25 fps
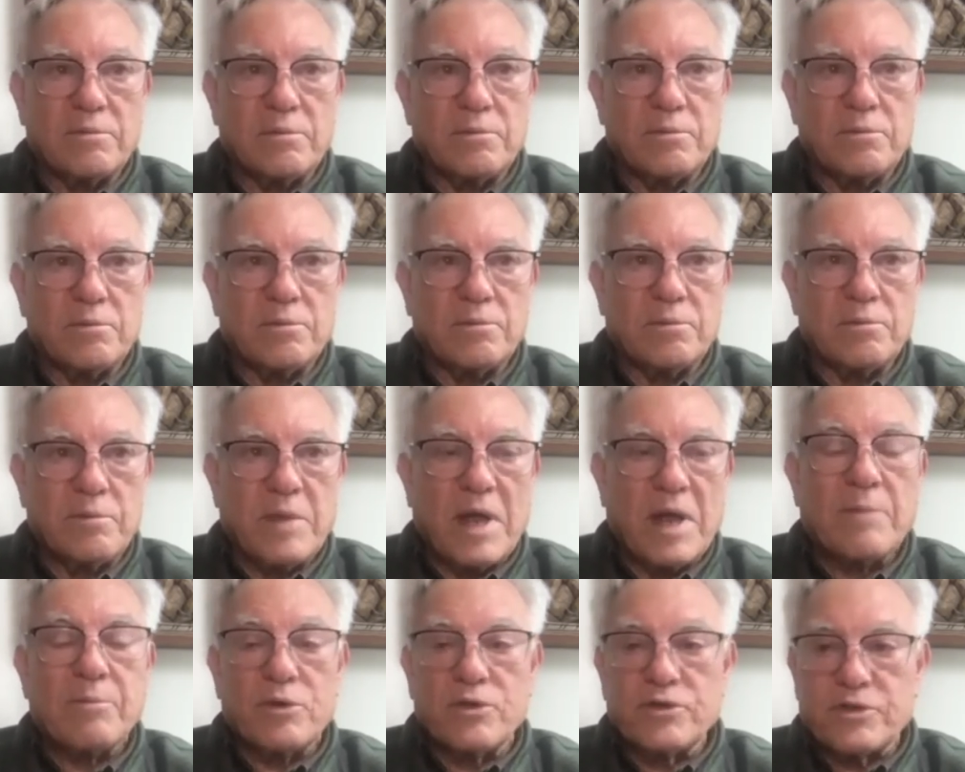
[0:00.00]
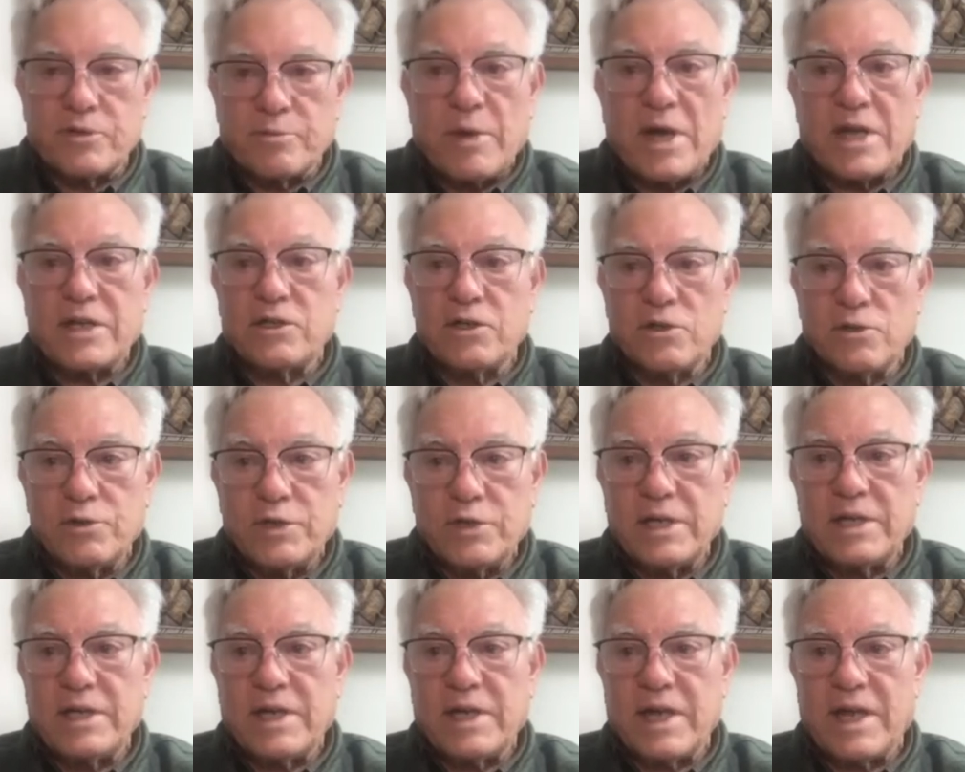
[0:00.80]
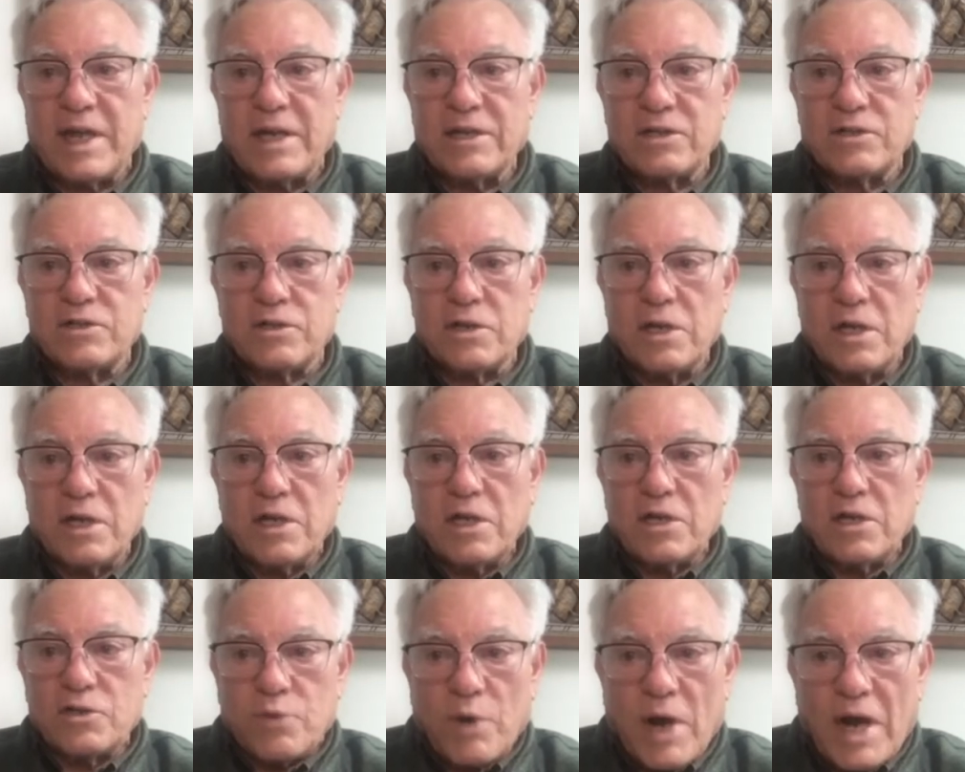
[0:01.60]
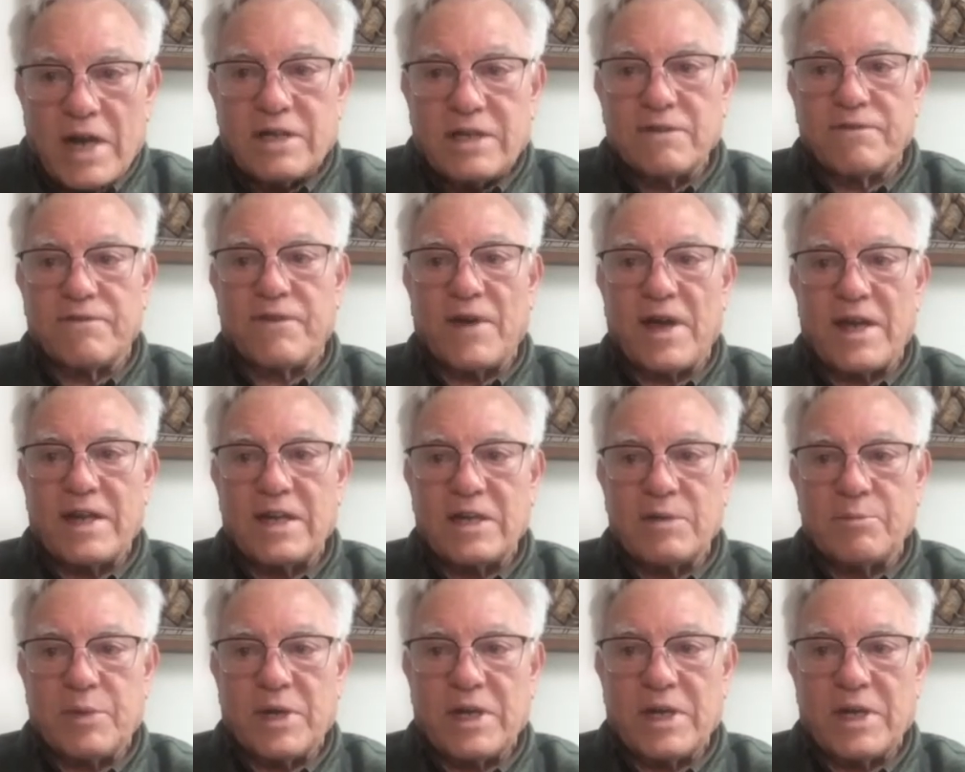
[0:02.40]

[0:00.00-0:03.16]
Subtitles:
members of my union and tried to fight it.